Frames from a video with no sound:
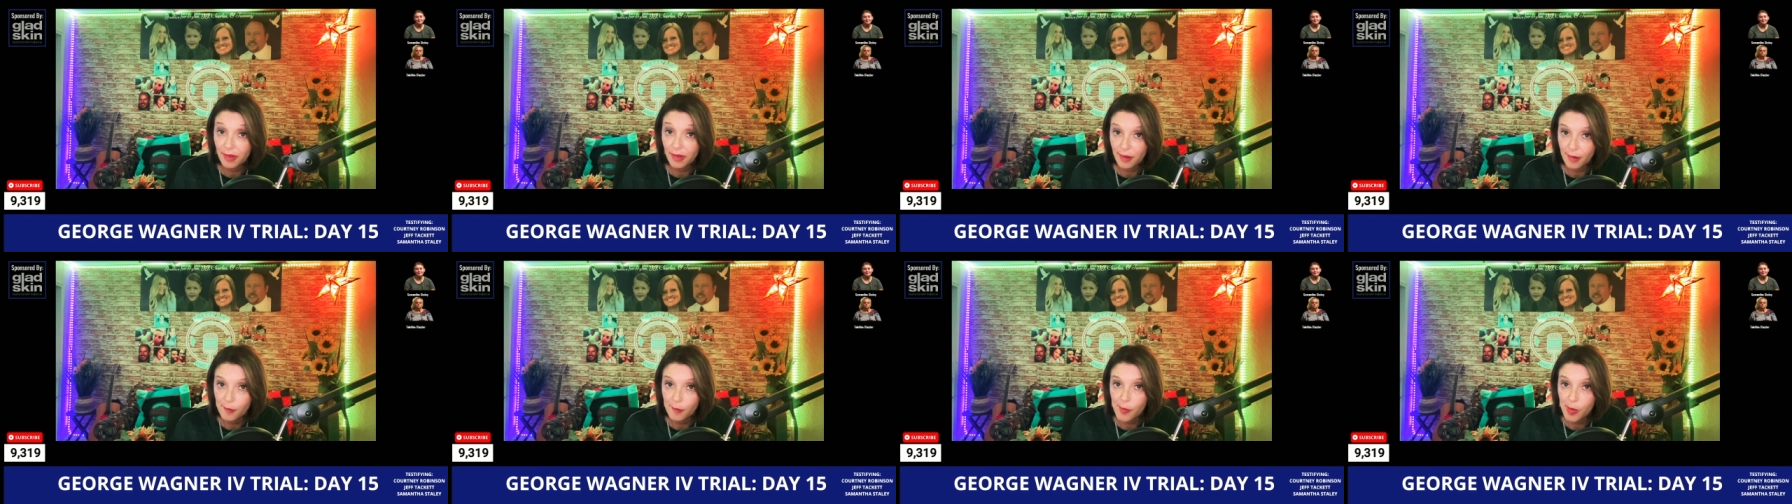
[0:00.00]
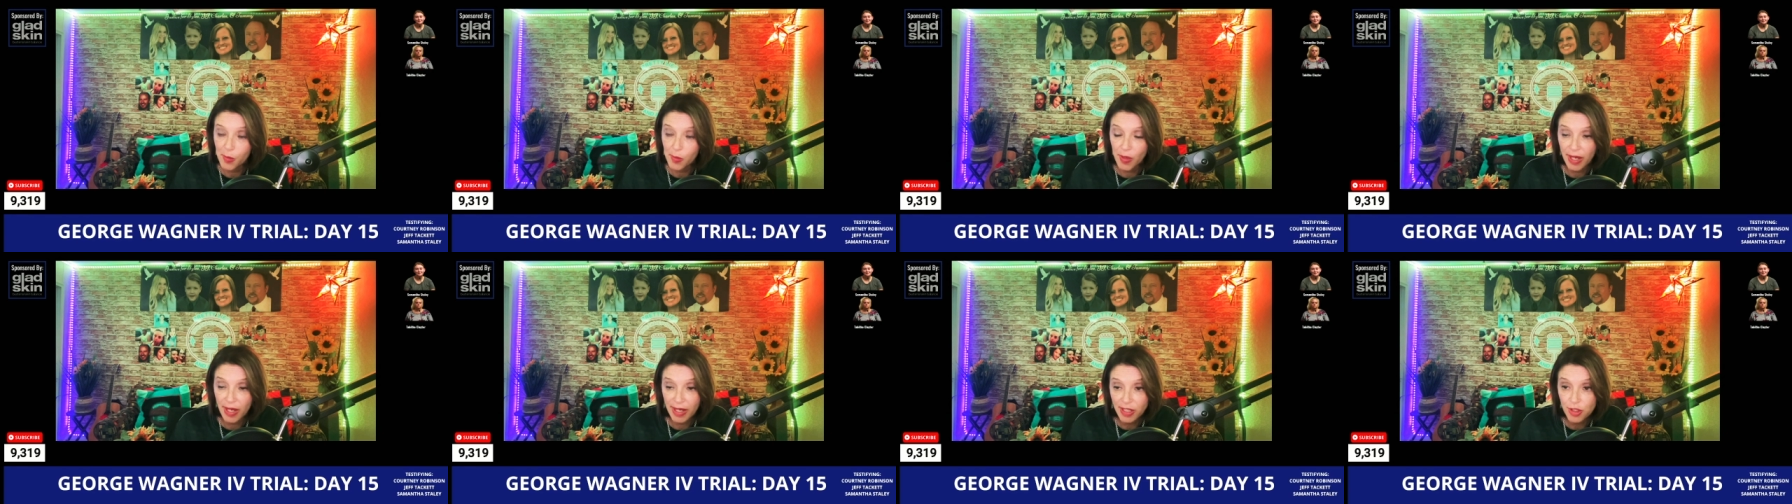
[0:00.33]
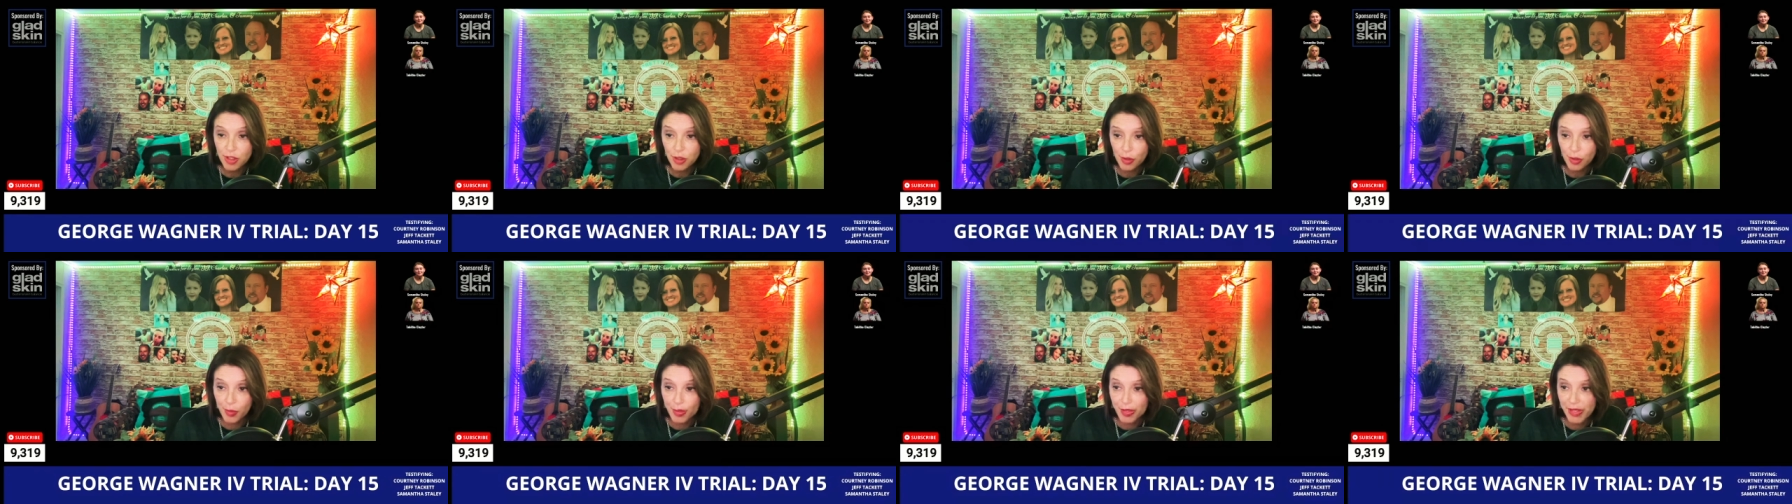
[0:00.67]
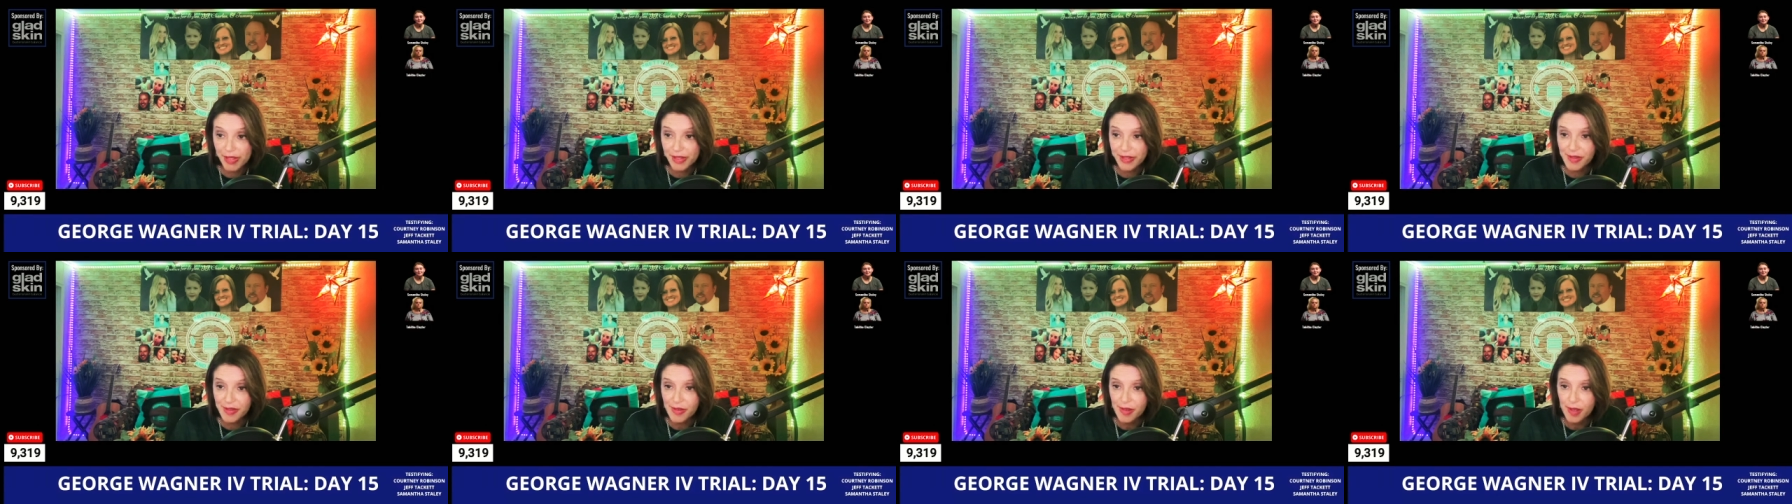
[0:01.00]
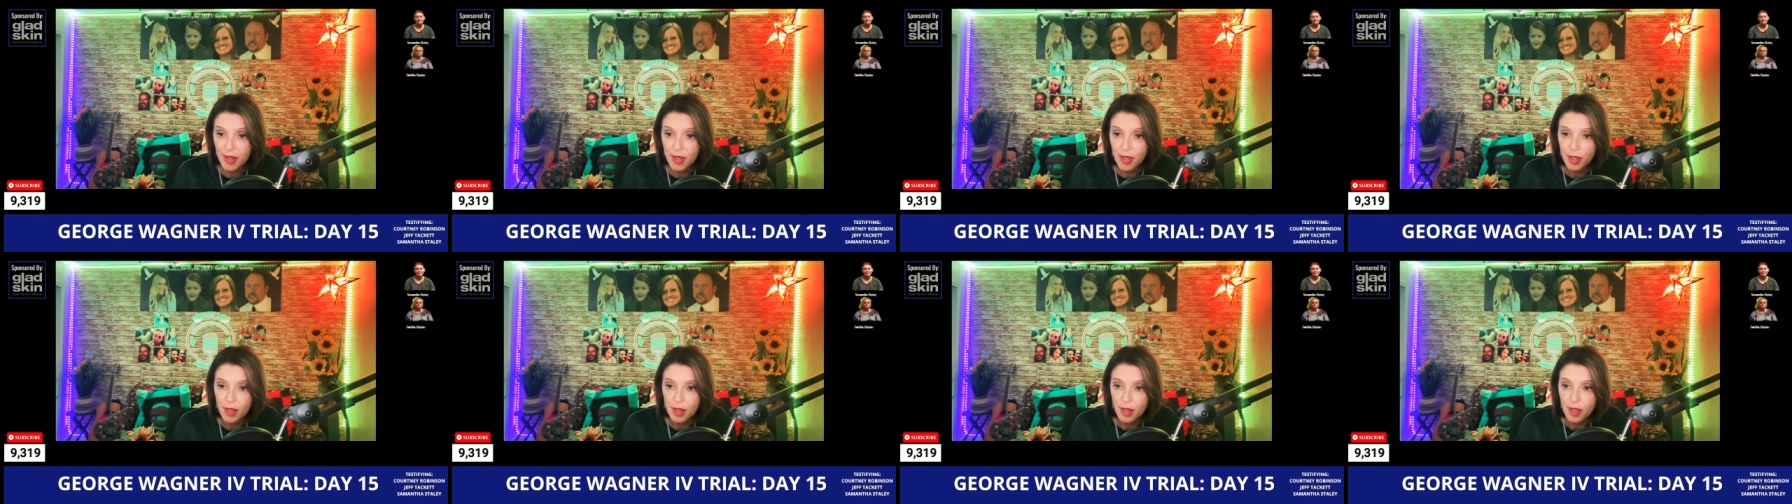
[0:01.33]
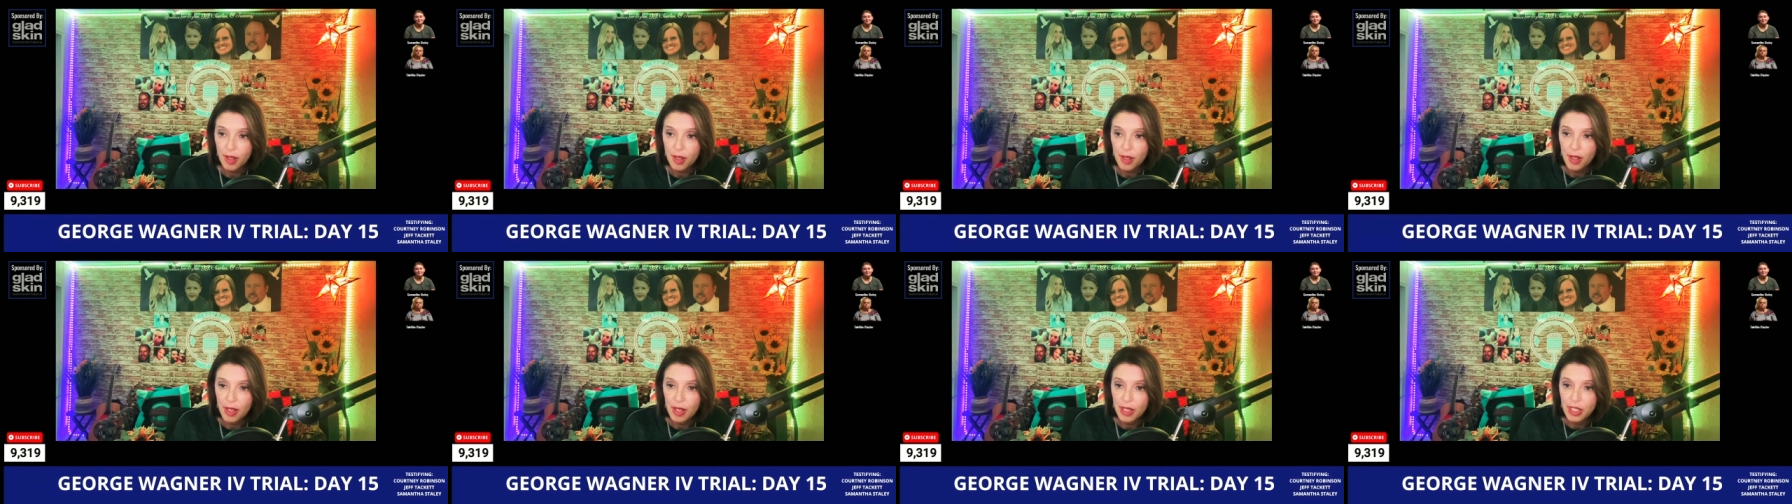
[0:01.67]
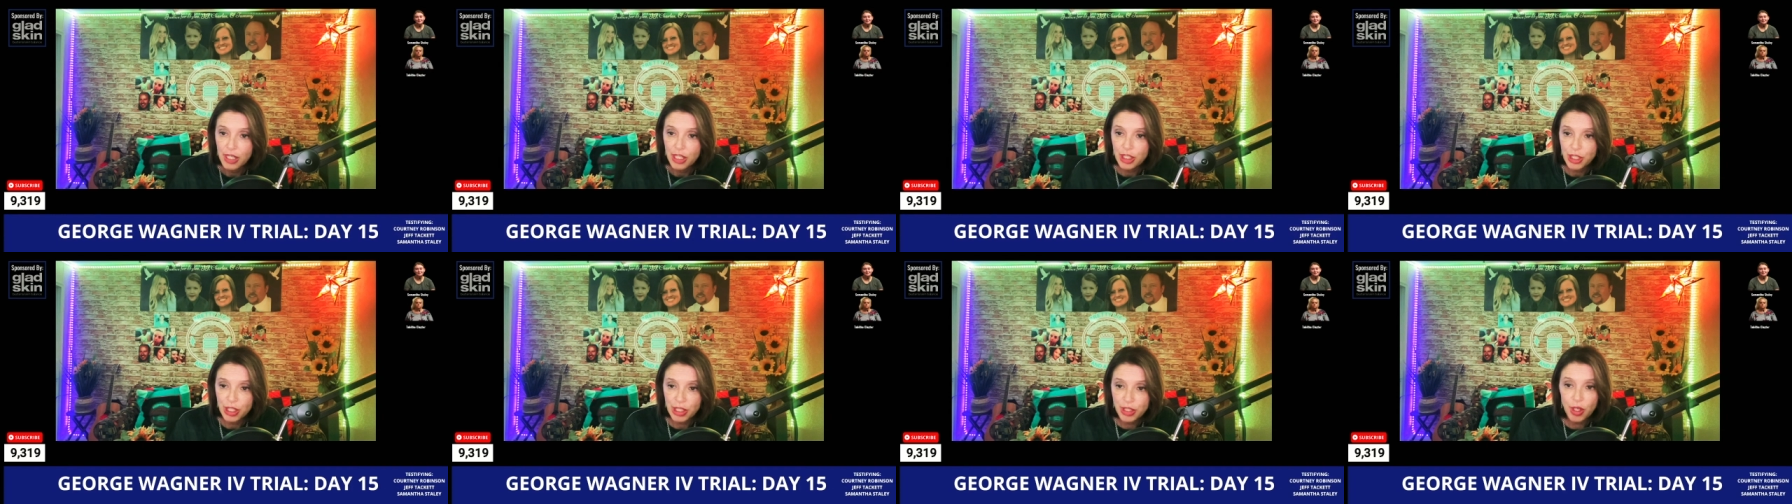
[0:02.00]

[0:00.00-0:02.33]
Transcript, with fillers: Well, Angela was. She